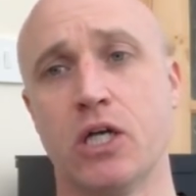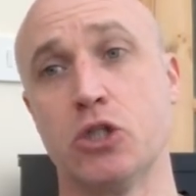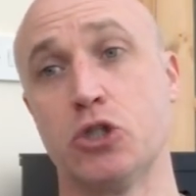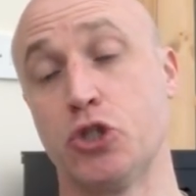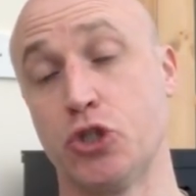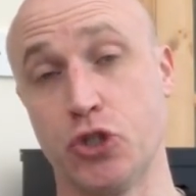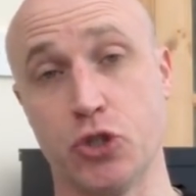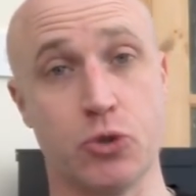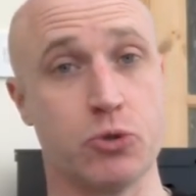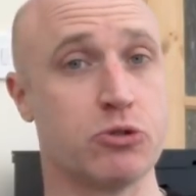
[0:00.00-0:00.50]

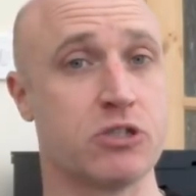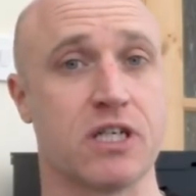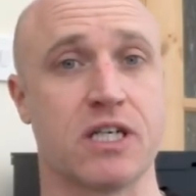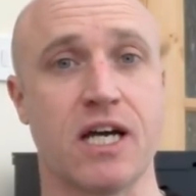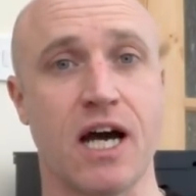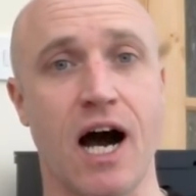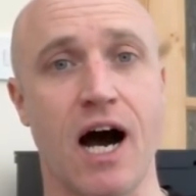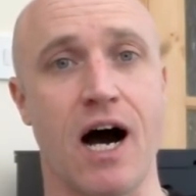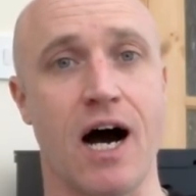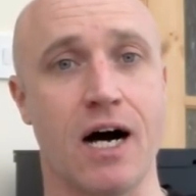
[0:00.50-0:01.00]
choose a
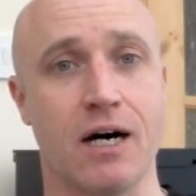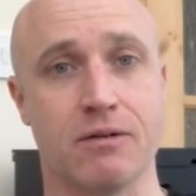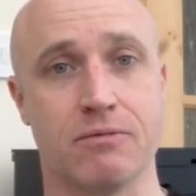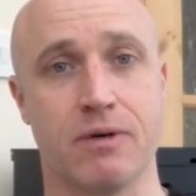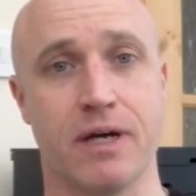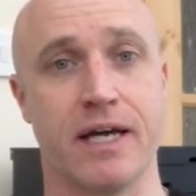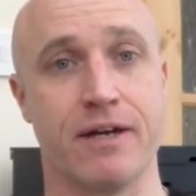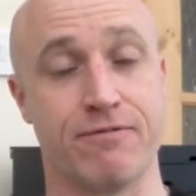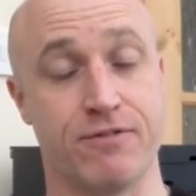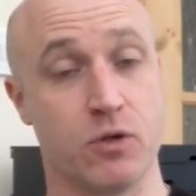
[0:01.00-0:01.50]
car
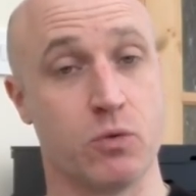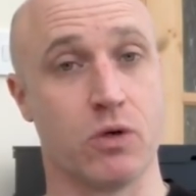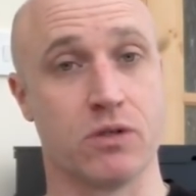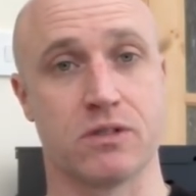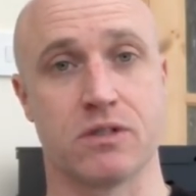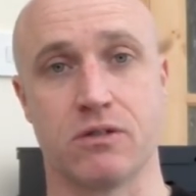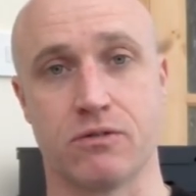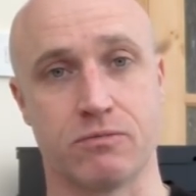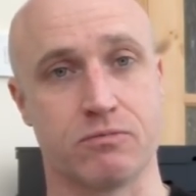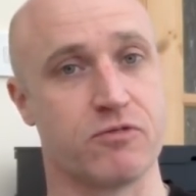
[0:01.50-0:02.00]
if you want
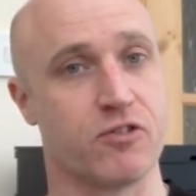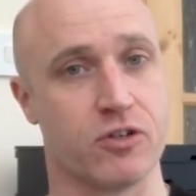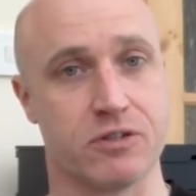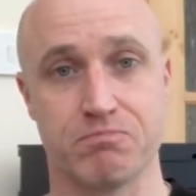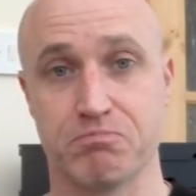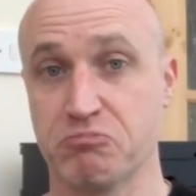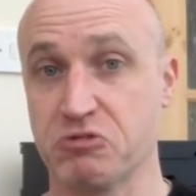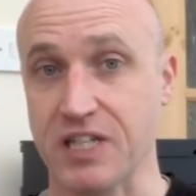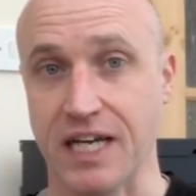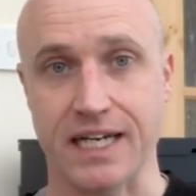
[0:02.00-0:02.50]
to look for a
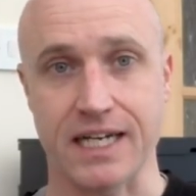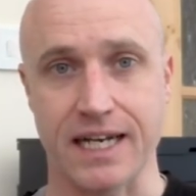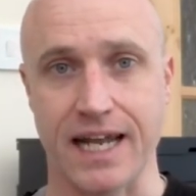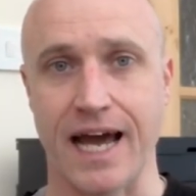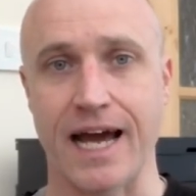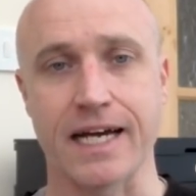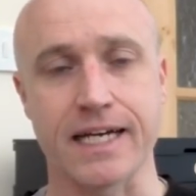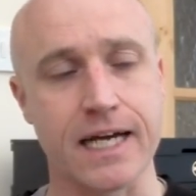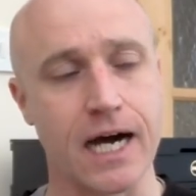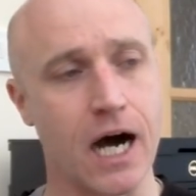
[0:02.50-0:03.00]

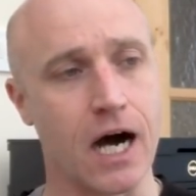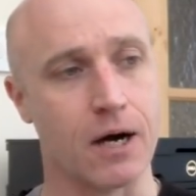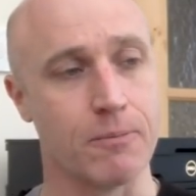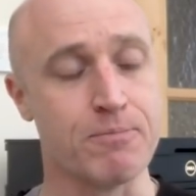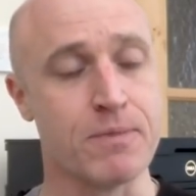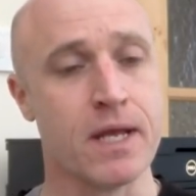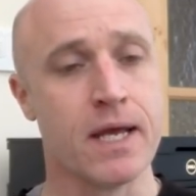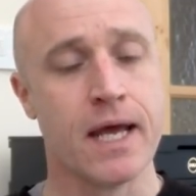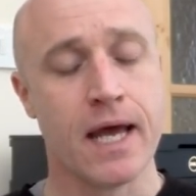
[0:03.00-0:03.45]
second-hand car?